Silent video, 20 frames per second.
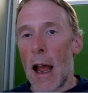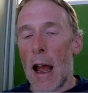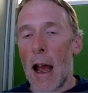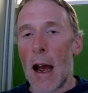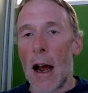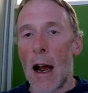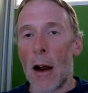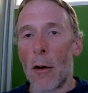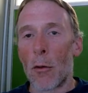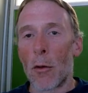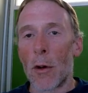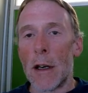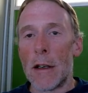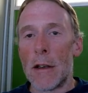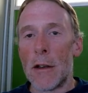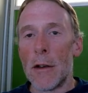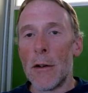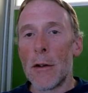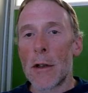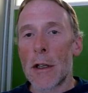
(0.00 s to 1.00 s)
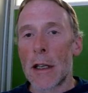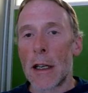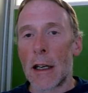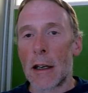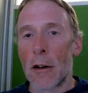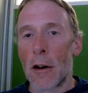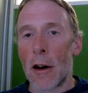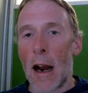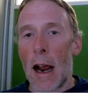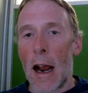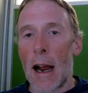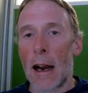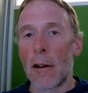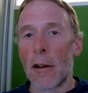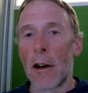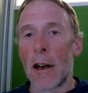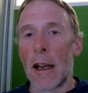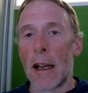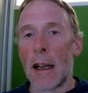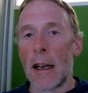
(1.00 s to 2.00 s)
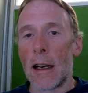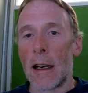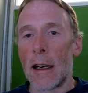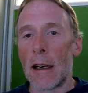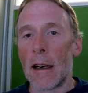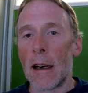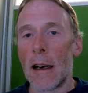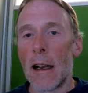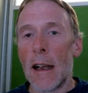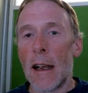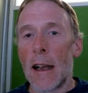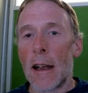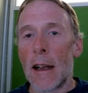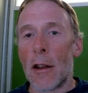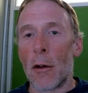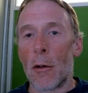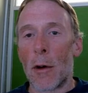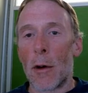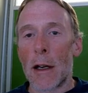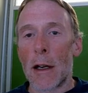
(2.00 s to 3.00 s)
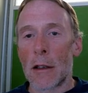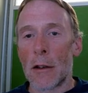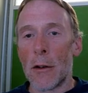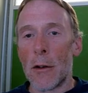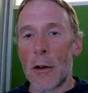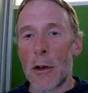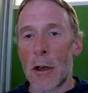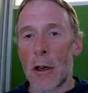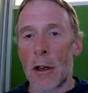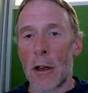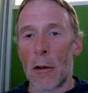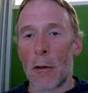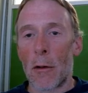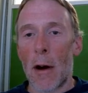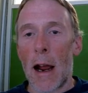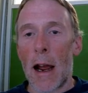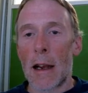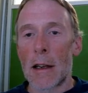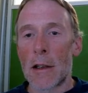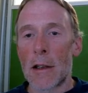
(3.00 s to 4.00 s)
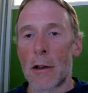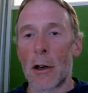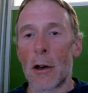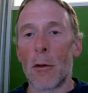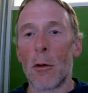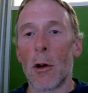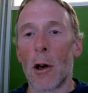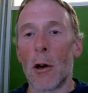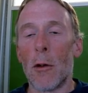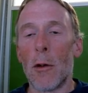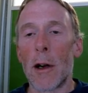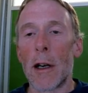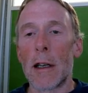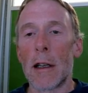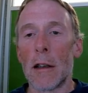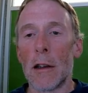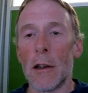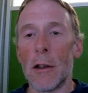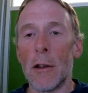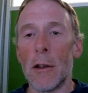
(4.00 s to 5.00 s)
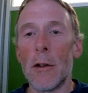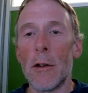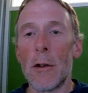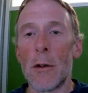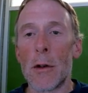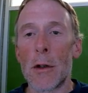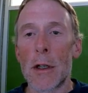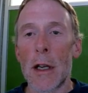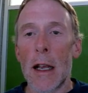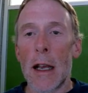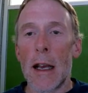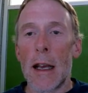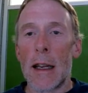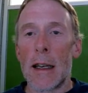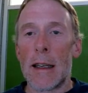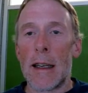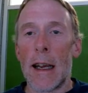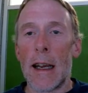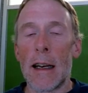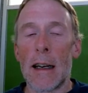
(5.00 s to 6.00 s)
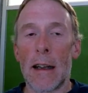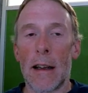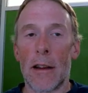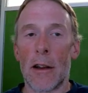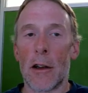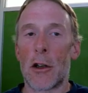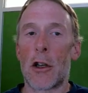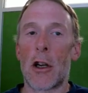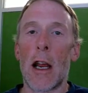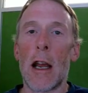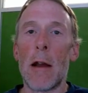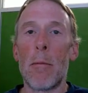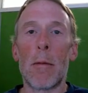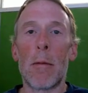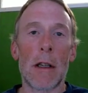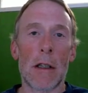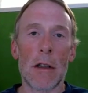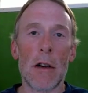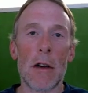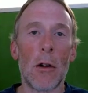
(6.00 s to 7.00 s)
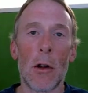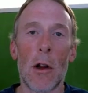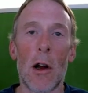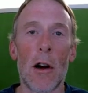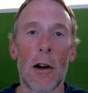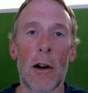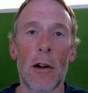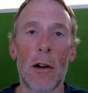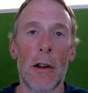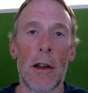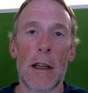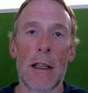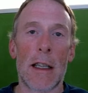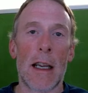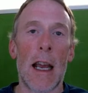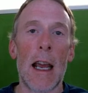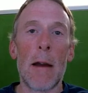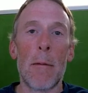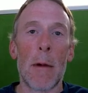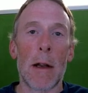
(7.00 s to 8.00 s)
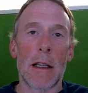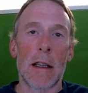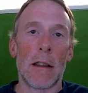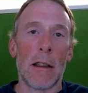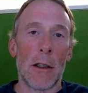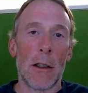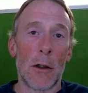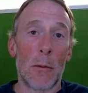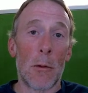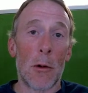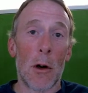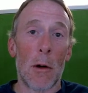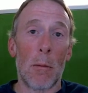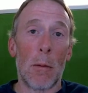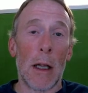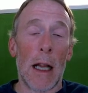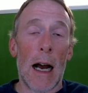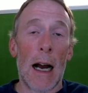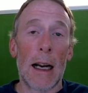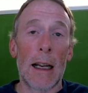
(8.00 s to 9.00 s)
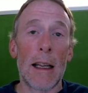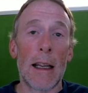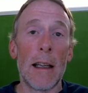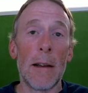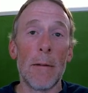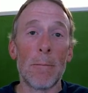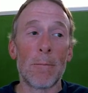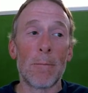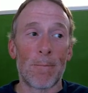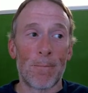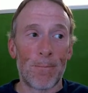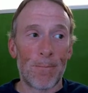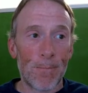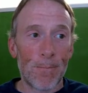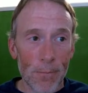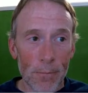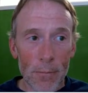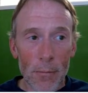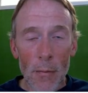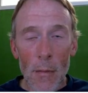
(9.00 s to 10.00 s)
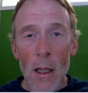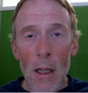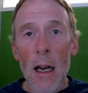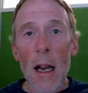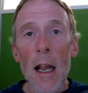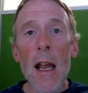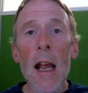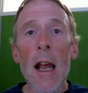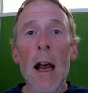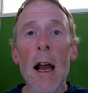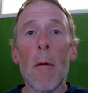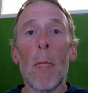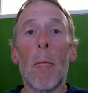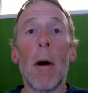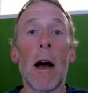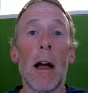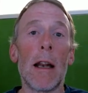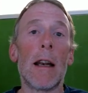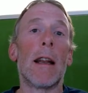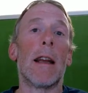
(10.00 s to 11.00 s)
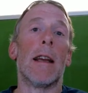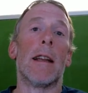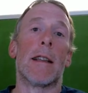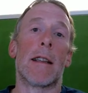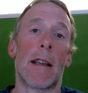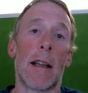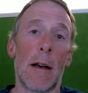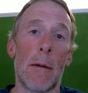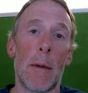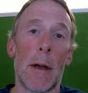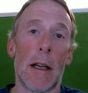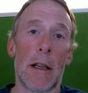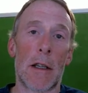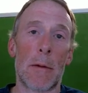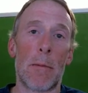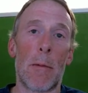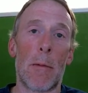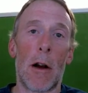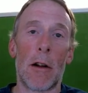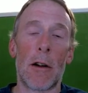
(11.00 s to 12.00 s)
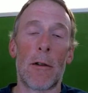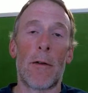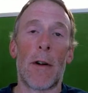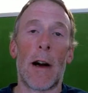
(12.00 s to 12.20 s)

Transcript: reducing or aggregating the resolution of the raster, we're going to lose data. The shape is no longer the same, it's a little more blocky, but it's going to be a smaller file